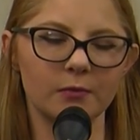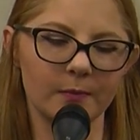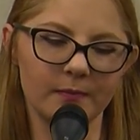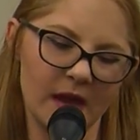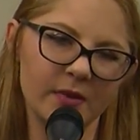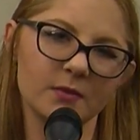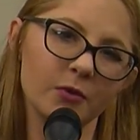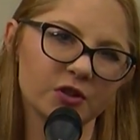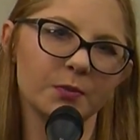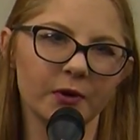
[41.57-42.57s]
maybe the
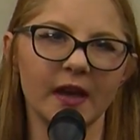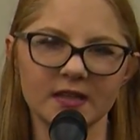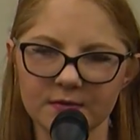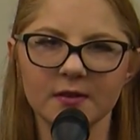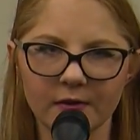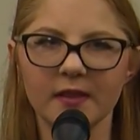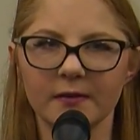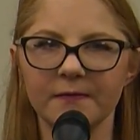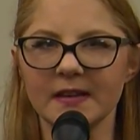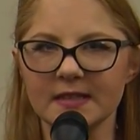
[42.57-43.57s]
multiple cans of soda that
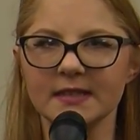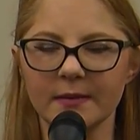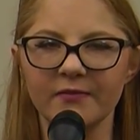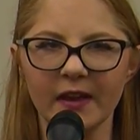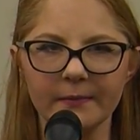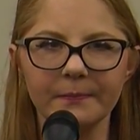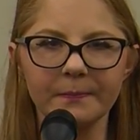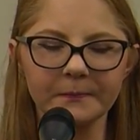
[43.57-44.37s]
have faced the same fate.